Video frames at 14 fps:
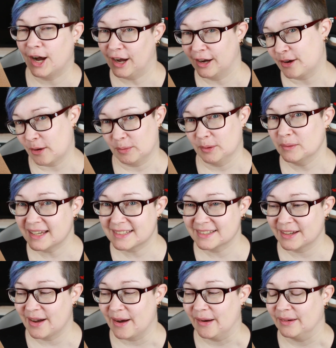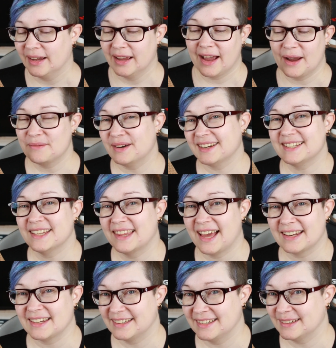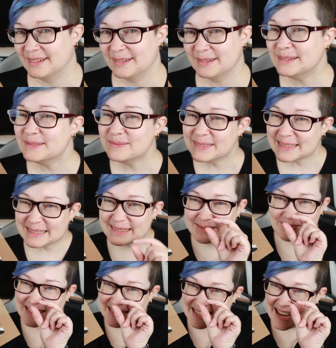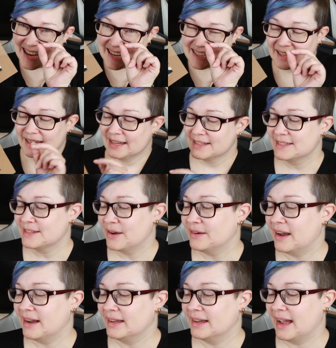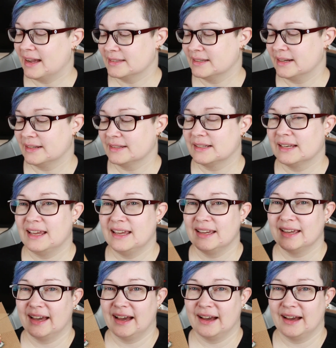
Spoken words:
a couple of weeks ago, and when I did that I did a little mistake. So I accidentally